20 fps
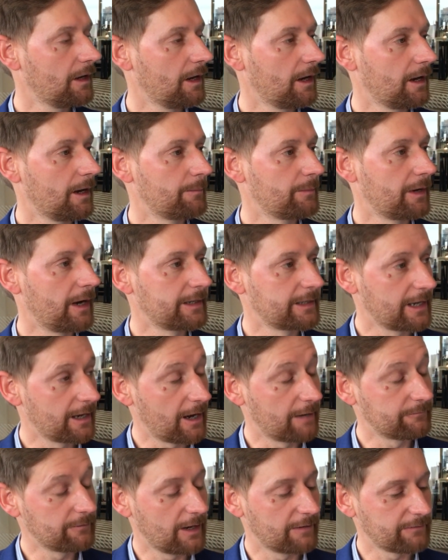
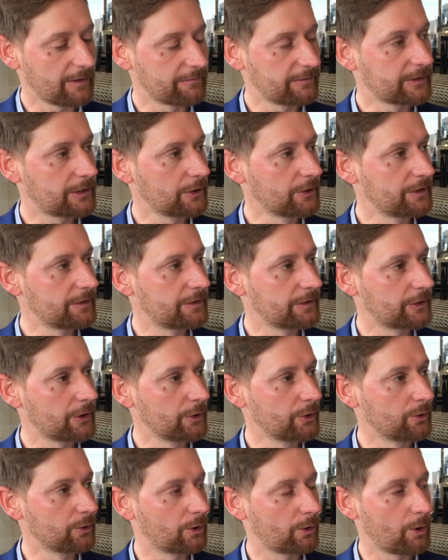Yeah, I've included the
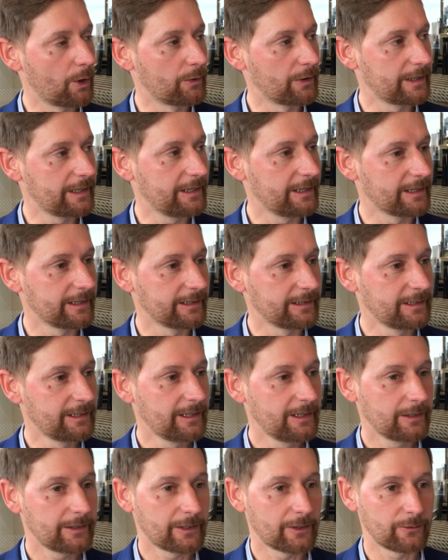Google quote here.
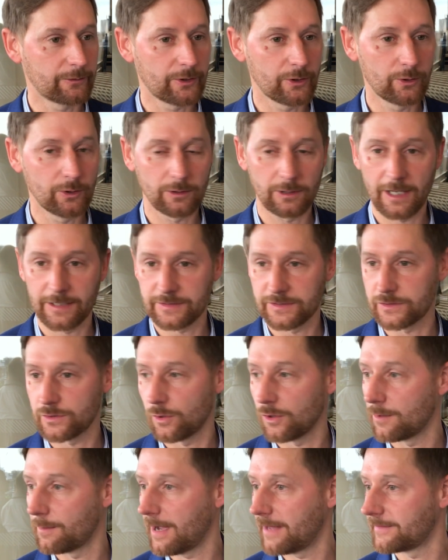Google like to
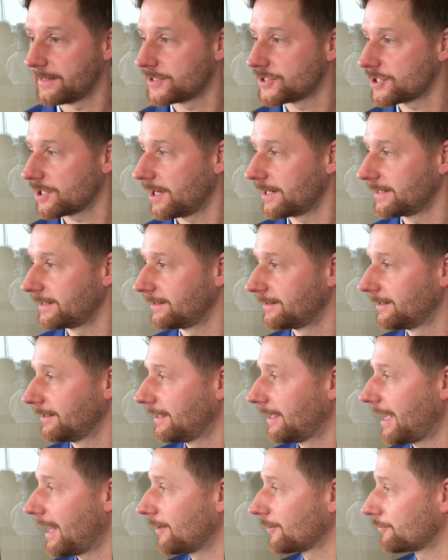talk about their shiny
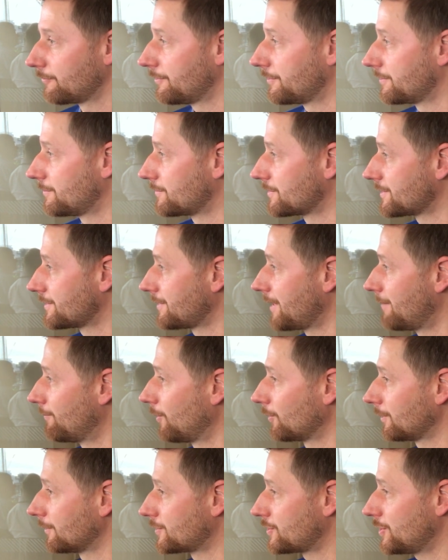algorithms and their model